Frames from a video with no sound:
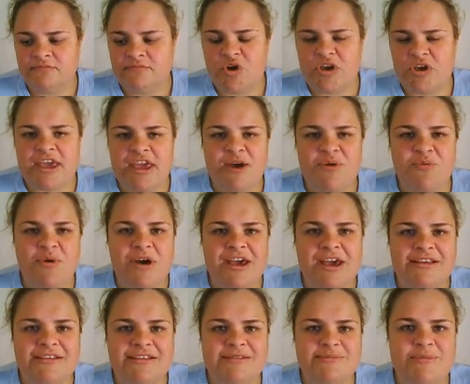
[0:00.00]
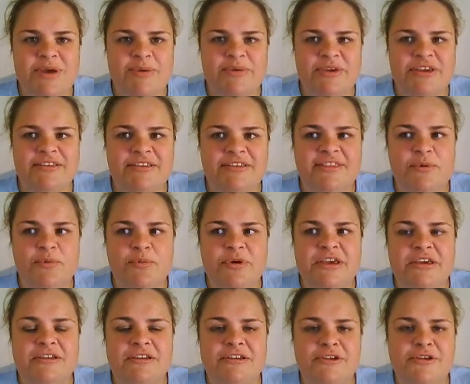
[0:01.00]
working out ways maybe that
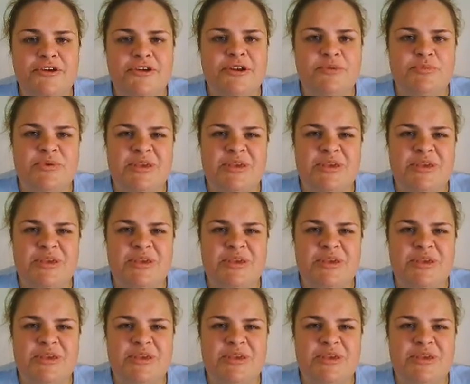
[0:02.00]
we could learn